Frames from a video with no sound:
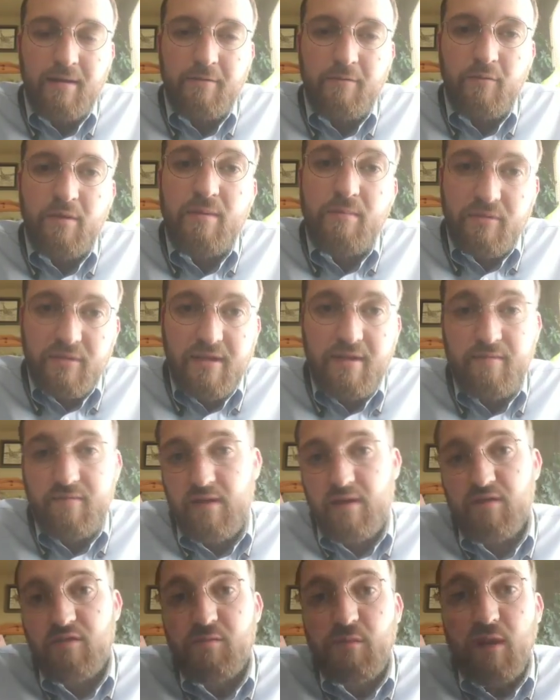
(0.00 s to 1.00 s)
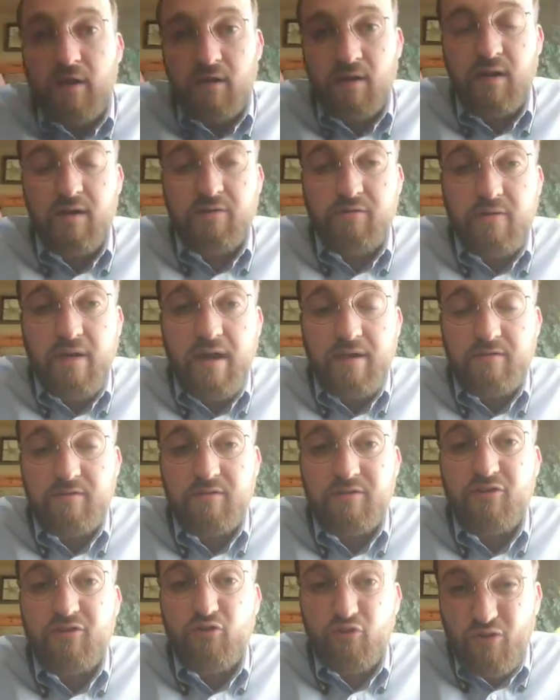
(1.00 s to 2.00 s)
We believe that smart
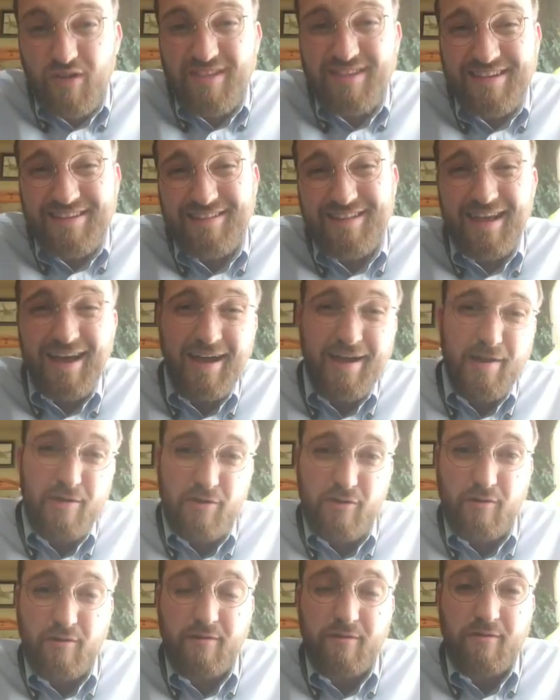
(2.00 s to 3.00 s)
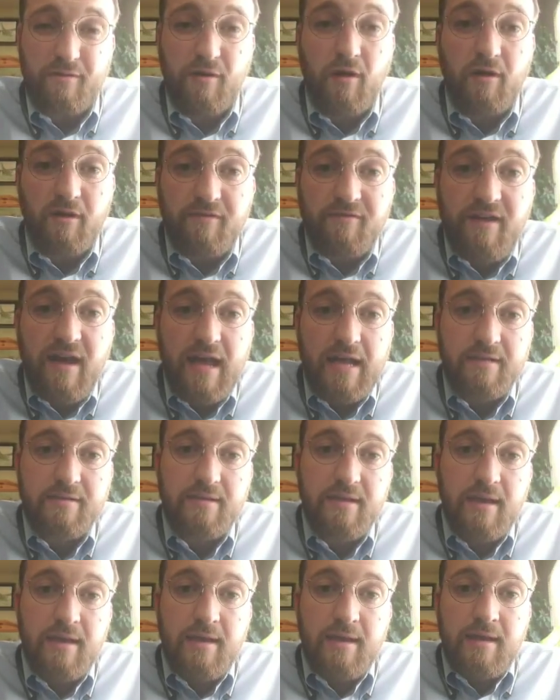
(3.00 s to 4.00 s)
contracts are intrinsically high assurance
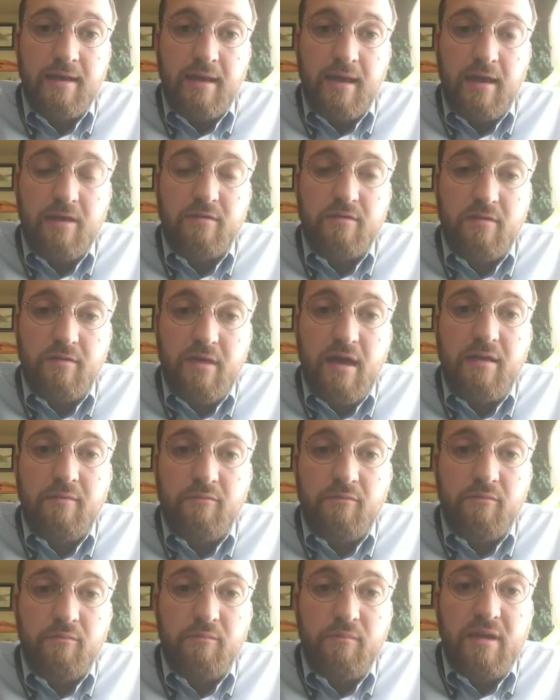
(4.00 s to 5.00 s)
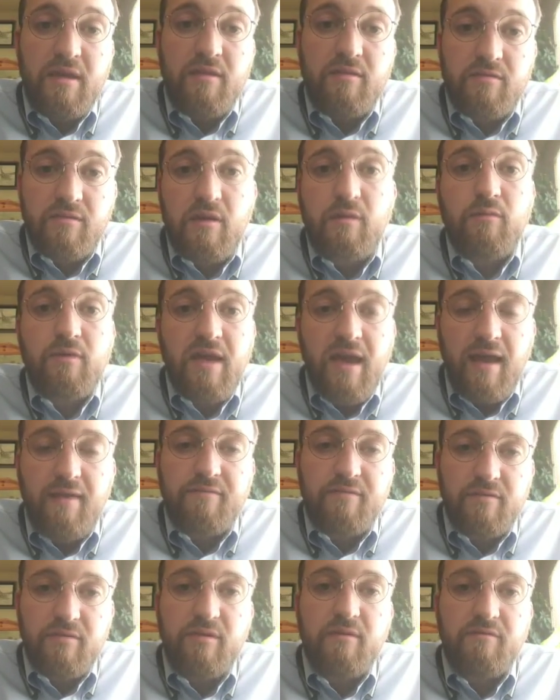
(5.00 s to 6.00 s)
artifacts, and so that means that we
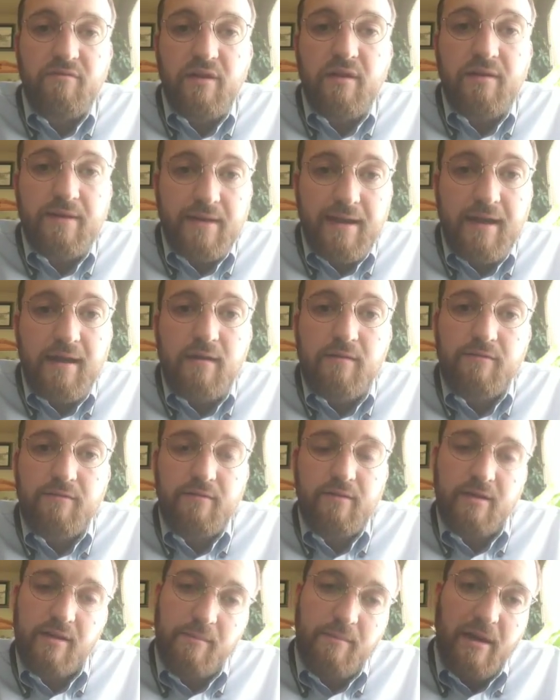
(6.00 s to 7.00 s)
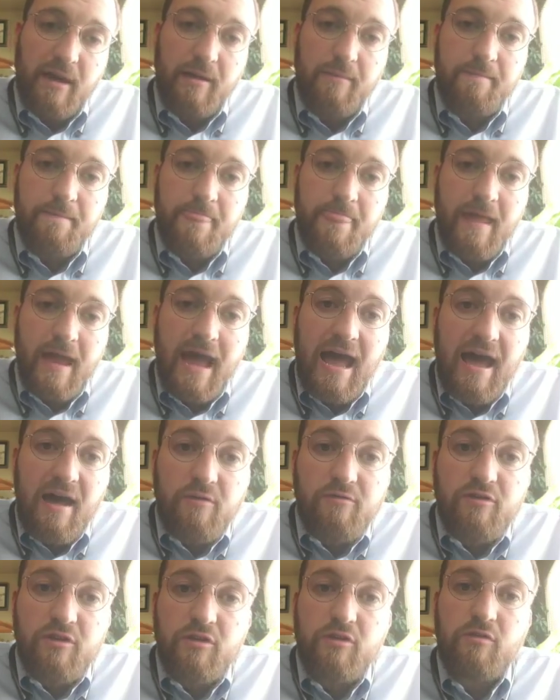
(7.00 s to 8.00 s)
have to think very carefully about
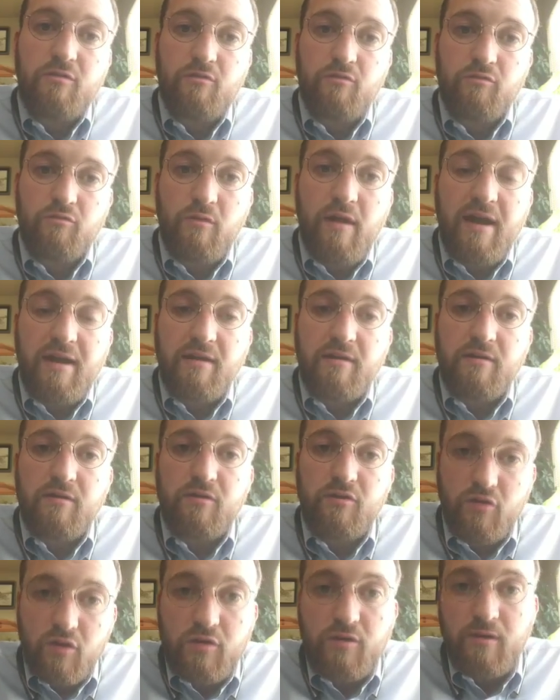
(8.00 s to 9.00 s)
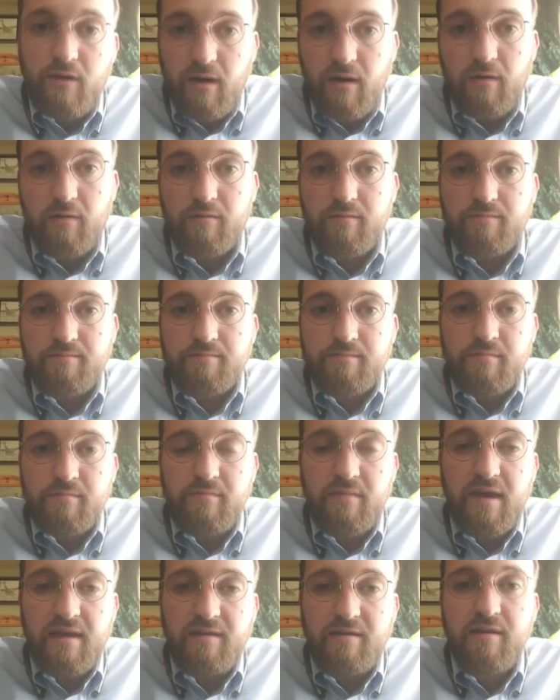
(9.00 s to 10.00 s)
how do you write good code
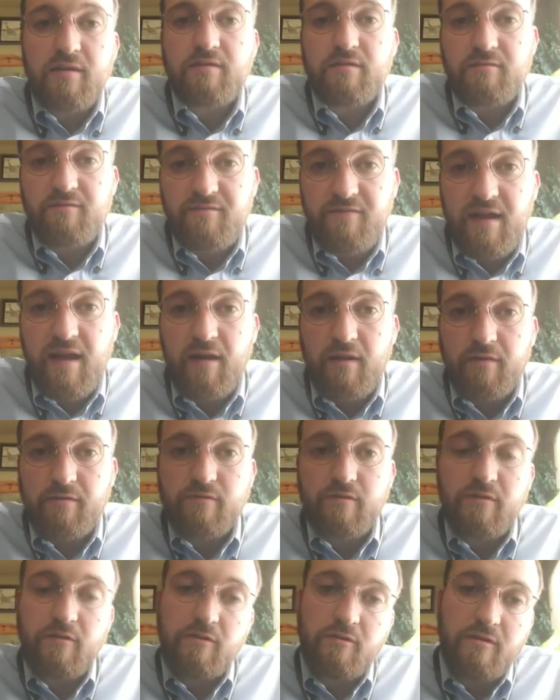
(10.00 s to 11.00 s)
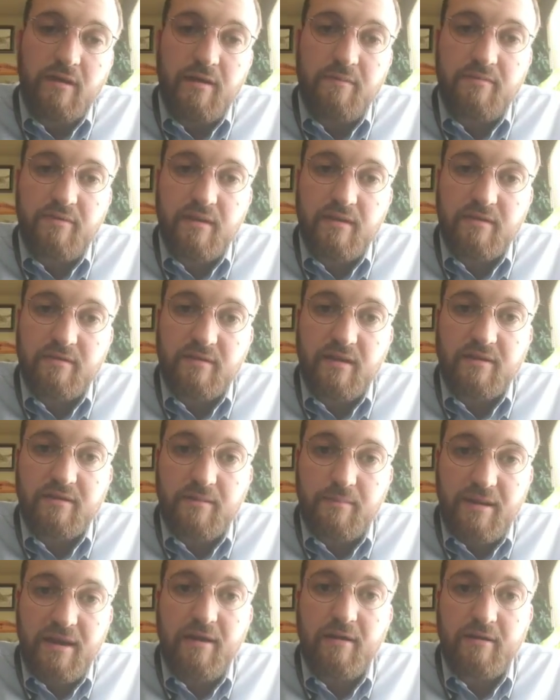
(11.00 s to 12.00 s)
that doesn't fail, so you don't have things like
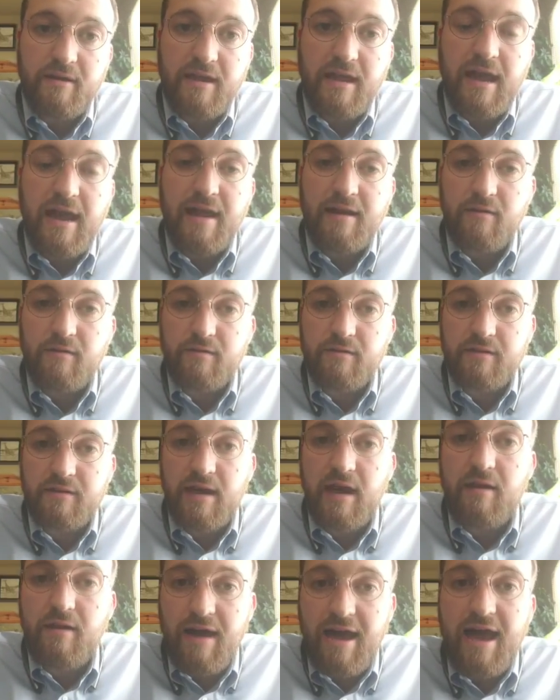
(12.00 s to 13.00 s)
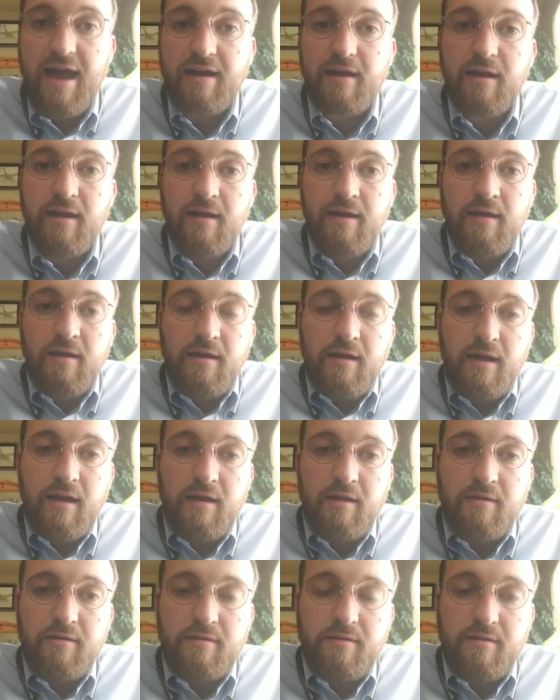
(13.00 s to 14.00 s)
the parity hack or the DAO hack
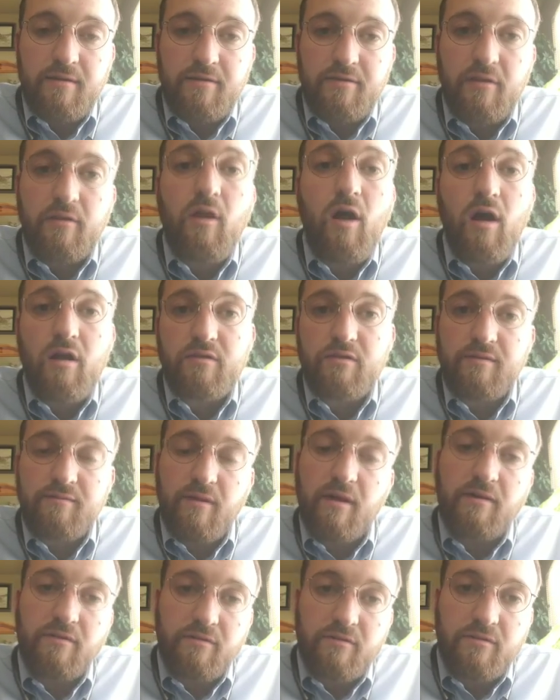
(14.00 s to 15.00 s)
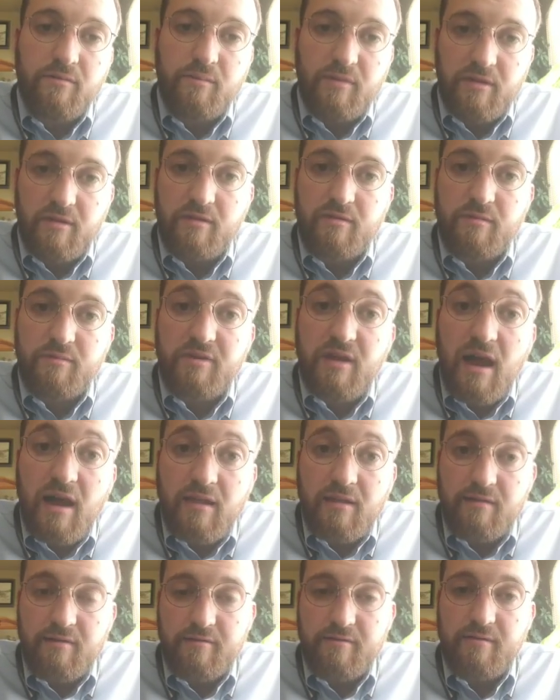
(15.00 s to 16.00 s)
and the loss of hundreds of millions of
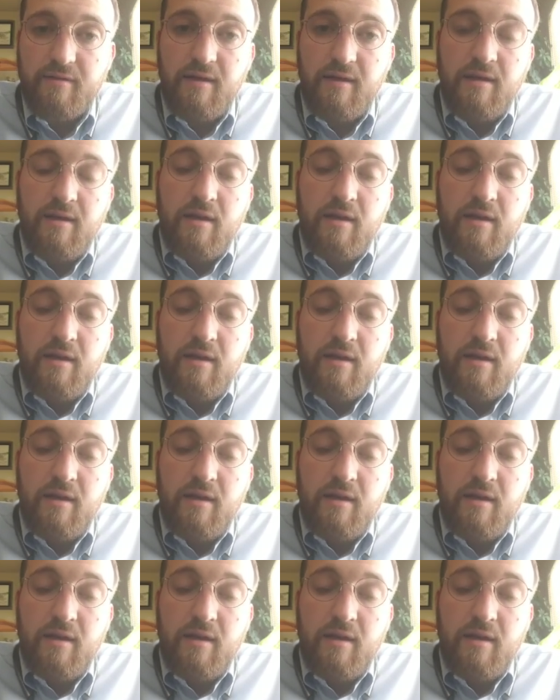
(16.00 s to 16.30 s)
dollars.